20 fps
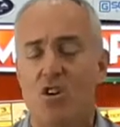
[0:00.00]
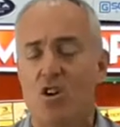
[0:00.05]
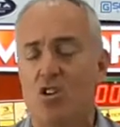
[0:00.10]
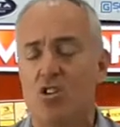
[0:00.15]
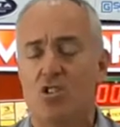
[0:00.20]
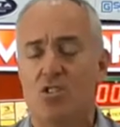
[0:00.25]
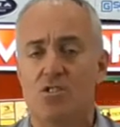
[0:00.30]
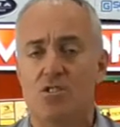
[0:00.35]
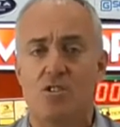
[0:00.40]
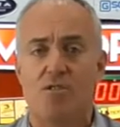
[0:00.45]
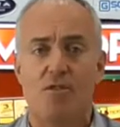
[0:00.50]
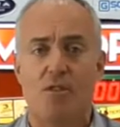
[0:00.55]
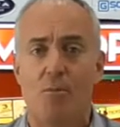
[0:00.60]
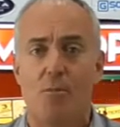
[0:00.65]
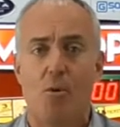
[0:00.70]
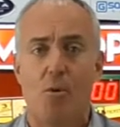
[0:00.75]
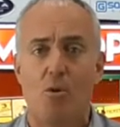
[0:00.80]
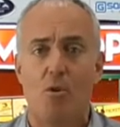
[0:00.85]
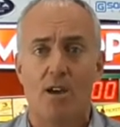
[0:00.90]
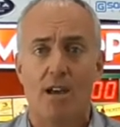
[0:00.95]
versions of the
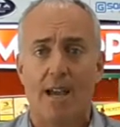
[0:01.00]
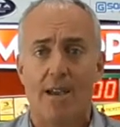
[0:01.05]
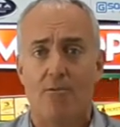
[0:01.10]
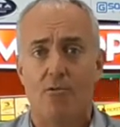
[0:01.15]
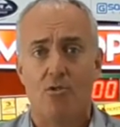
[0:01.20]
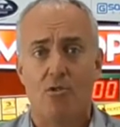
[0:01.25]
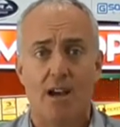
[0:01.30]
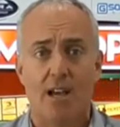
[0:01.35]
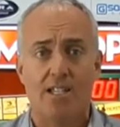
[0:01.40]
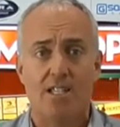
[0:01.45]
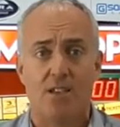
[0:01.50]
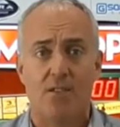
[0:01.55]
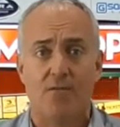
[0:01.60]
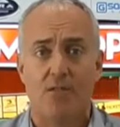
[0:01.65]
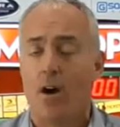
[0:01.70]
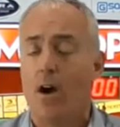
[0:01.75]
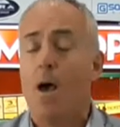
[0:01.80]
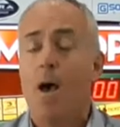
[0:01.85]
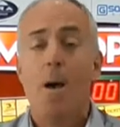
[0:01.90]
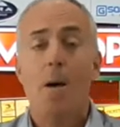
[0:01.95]
board game created
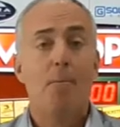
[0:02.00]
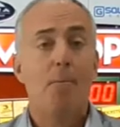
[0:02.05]
for